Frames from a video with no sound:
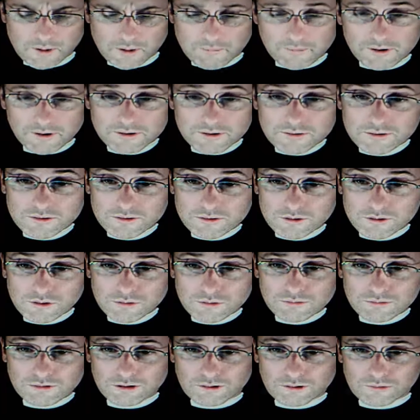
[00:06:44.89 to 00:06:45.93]
But
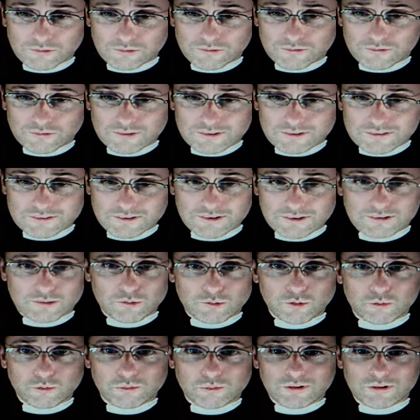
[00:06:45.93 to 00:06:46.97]
who knows? These things are
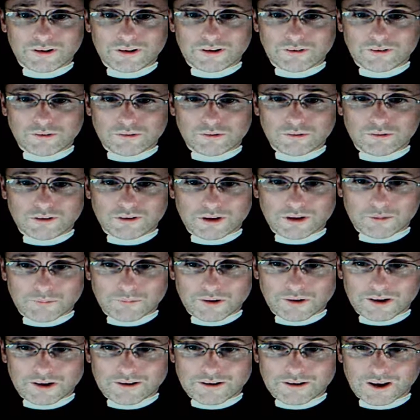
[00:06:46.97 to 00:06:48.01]
all political. It
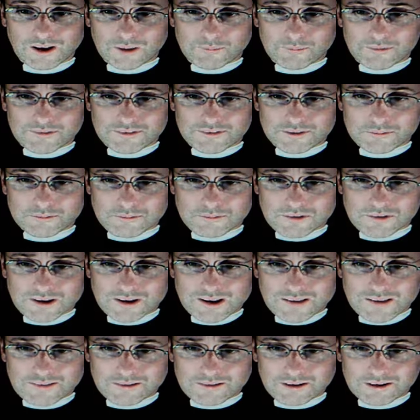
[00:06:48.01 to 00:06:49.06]
might happen
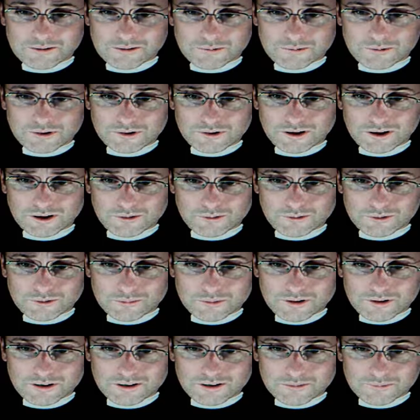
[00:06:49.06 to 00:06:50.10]
someday that I would
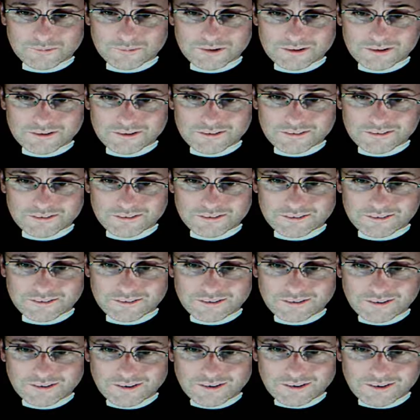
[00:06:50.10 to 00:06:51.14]
be admitted
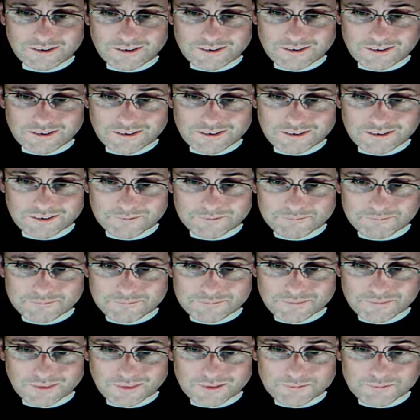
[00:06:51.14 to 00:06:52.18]

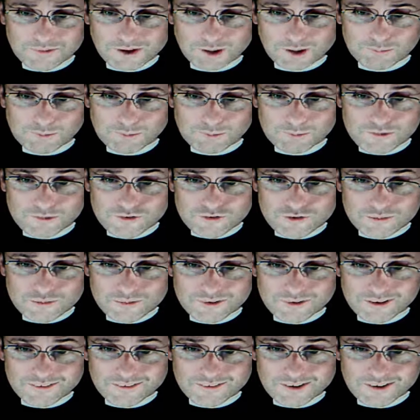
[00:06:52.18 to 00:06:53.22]
and become a bishop,
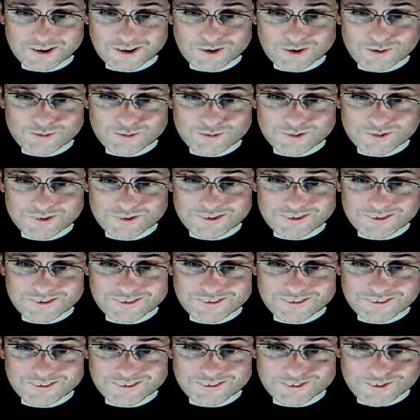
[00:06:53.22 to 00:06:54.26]
and I thank you for
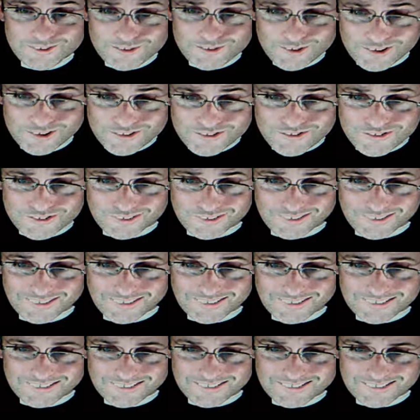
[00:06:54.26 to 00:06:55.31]
the suggestion
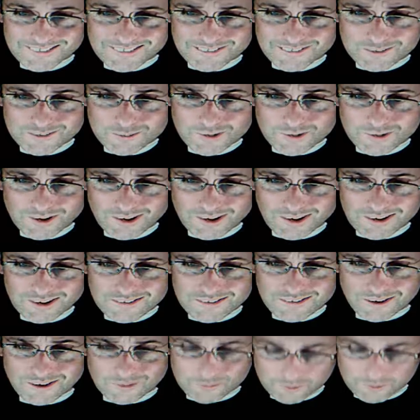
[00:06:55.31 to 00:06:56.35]
and for bringing it
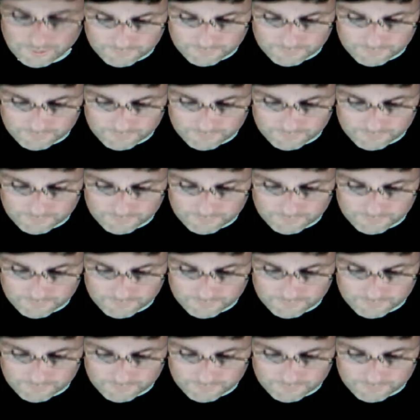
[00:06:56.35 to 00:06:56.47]
up.